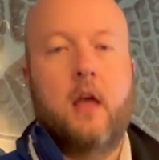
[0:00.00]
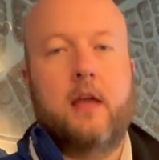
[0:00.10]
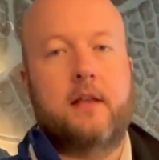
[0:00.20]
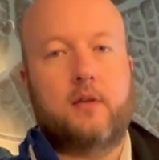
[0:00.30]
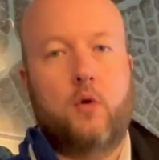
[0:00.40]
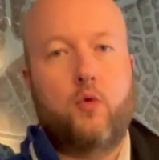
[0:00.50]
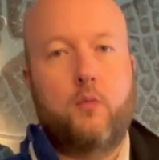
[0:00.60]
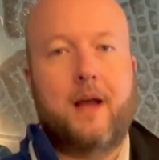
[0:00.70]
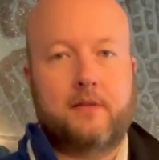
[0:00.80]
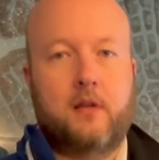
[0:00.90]
It's all
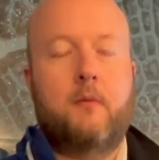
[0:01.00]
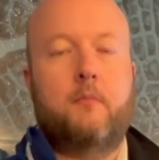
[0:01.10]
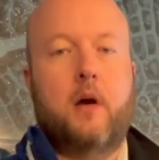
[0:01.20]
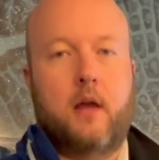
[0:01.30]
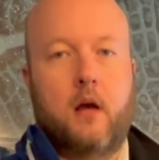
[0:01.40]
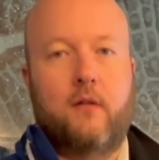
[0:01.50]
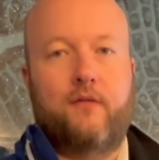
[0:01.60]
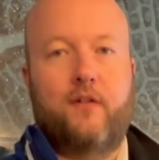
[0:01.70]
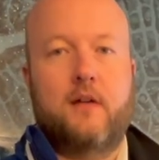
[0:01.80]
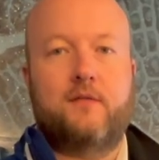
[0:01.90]
backed up by our
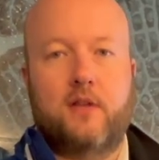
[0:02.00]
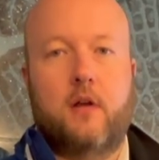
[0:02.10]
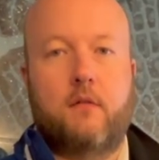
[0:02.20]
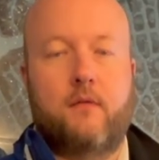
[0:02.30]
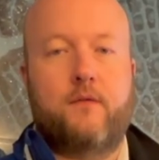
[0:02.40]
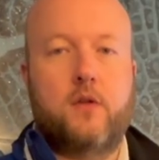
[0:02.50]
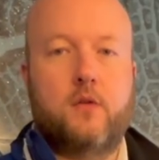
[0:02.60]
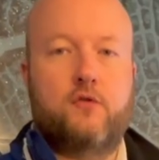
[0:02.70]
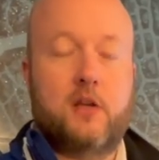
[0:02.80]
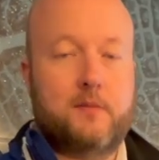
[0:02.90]
5-star
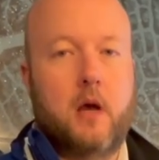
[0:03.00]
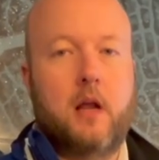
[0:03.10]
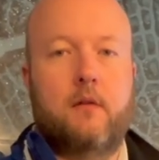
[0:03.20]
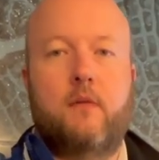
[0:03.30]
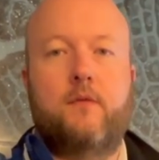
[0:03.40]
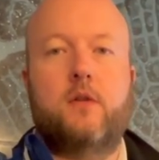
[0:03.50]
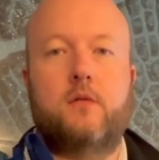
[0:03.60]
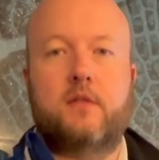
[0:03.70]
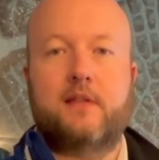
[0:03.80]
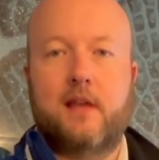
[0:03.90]
reviewed Trustpilot
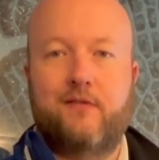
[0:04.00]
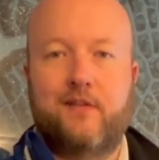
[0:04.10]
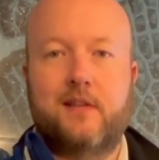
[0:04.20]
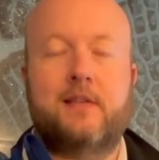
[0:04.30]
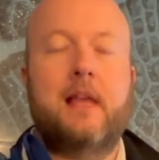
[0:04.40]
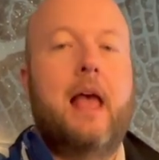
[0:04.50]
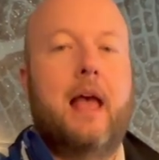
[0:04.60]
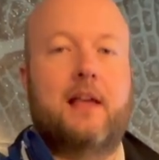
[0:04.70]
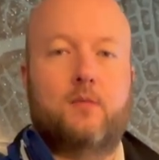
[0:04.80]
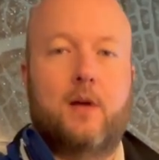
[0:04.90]
reviewed service,
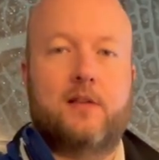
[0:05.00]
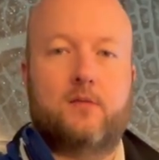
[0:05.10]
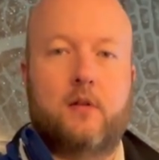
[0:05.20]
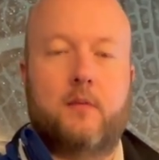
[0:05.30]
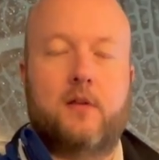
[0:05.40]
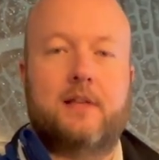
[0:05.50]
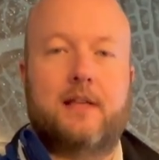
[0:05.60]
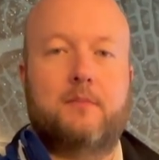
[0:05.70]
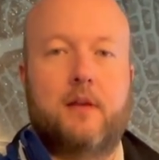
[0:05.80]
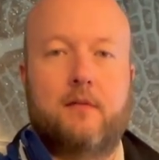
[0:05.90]
as well as one of the most
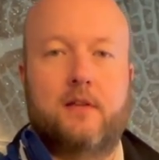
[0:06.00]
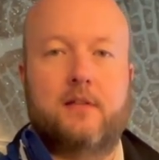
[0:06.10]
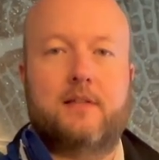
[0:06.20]
experienced